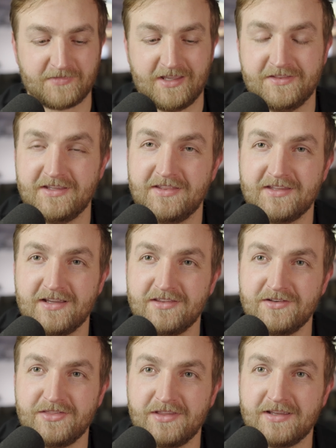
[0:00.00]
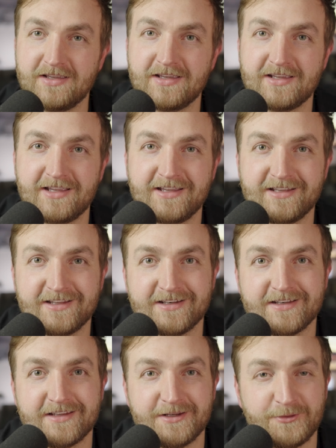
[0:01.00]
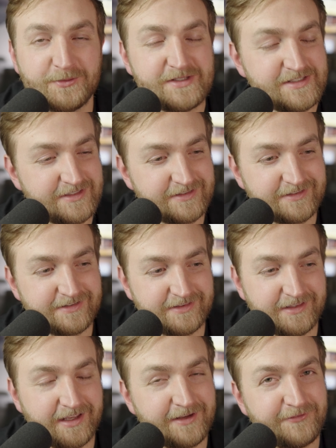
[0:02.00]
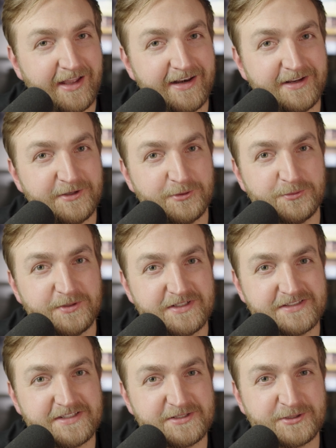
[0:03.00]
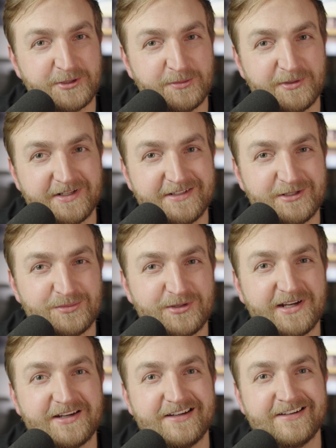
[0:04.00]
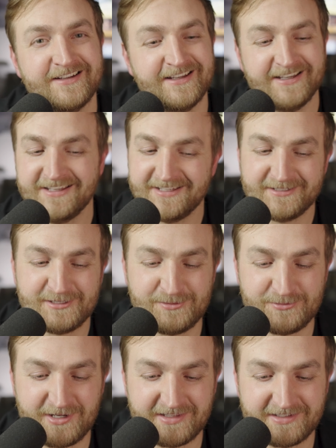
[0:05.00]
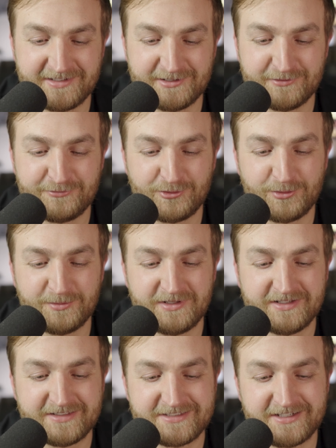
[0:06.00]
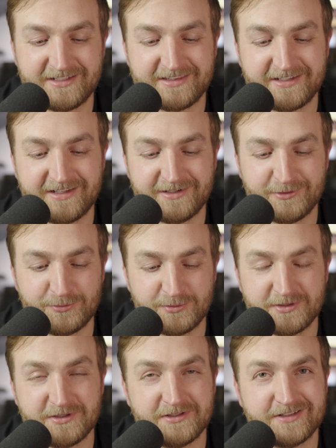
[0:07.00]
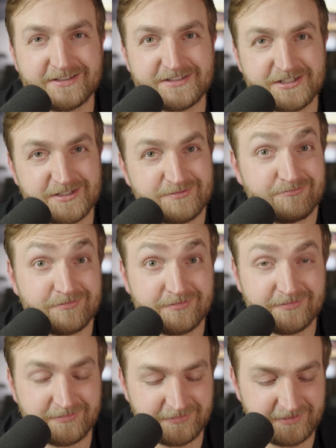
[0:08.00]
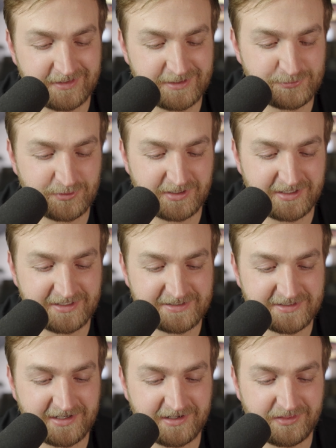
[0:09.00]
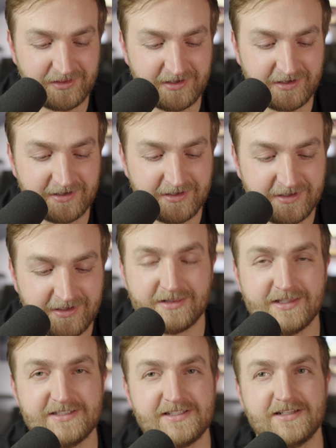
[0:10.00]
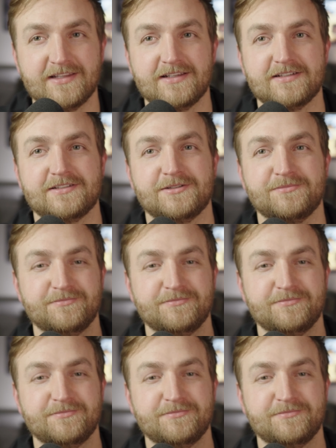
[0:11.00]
And then the other thing, and you know, this, like, if had I known this could have been a deal breaker. Didn't break the deal for me. It's not the end of the world. It's just is what it is kind of thing. Listen to this.